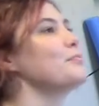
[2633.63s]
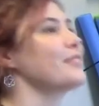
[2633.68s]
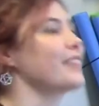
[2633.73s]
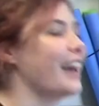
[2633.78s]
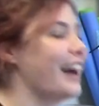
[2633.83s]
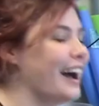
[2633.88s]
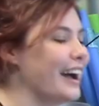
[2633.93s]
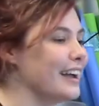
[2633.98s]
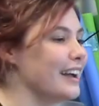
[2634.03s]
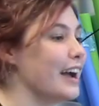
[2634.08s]

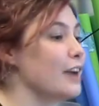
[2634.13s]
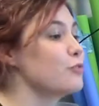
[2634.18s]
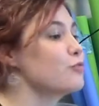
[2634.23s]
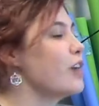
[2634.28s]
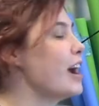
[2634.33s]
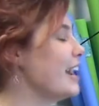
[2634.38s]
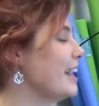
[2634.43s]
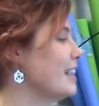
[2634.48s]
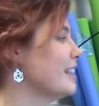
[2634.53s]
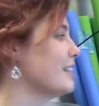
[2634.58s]
I
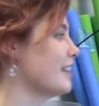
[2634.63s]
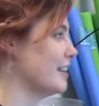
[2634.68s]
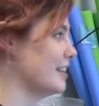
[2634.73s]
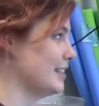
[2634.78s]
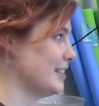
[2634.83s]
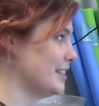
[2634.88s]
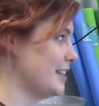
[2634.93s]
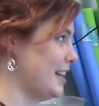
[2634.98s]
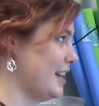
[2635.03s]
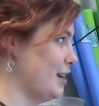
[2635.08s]

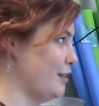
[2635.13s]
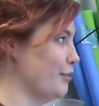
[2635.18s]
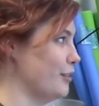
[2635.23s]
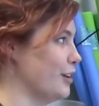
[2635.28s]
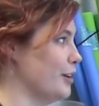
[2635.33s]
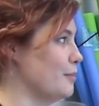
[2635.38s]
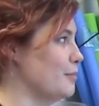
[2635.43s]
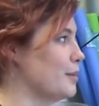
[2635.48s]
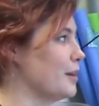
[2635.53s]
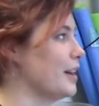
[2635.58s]
recognize
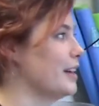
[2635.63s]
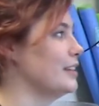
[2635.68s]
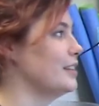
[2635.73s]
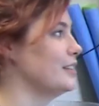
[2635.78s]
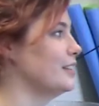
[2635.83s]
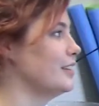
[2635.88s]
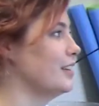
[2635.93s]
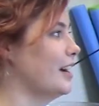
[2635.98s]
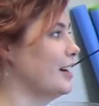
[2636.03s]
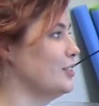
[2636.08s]
Ava, but I
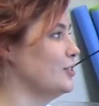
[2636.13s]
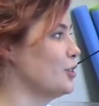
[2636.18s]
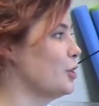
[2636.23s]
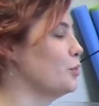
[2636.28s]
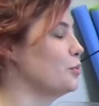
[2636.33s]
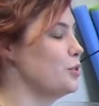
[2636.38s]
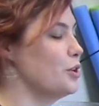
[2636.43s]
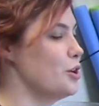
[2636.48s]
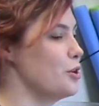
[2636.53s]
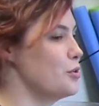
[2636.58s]

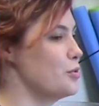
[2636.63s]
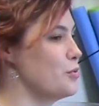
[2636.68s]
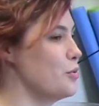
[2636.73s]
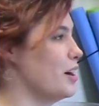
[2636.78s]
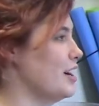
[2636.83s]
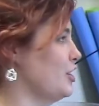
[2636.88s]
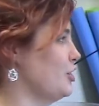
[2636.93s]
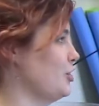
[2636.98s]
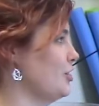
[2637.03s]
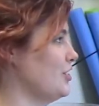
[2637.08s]
don't know
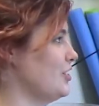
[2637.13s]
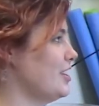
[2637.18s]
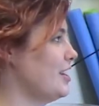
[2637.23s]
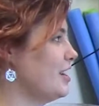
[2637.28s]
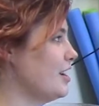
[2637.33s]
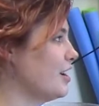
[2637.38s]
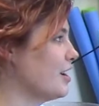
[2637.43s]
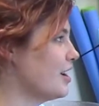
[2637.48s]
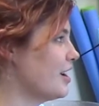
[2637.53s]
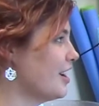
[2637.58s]
why she's
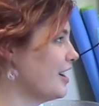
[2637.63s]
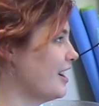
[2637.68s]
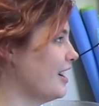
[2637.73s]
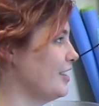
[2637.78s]
here.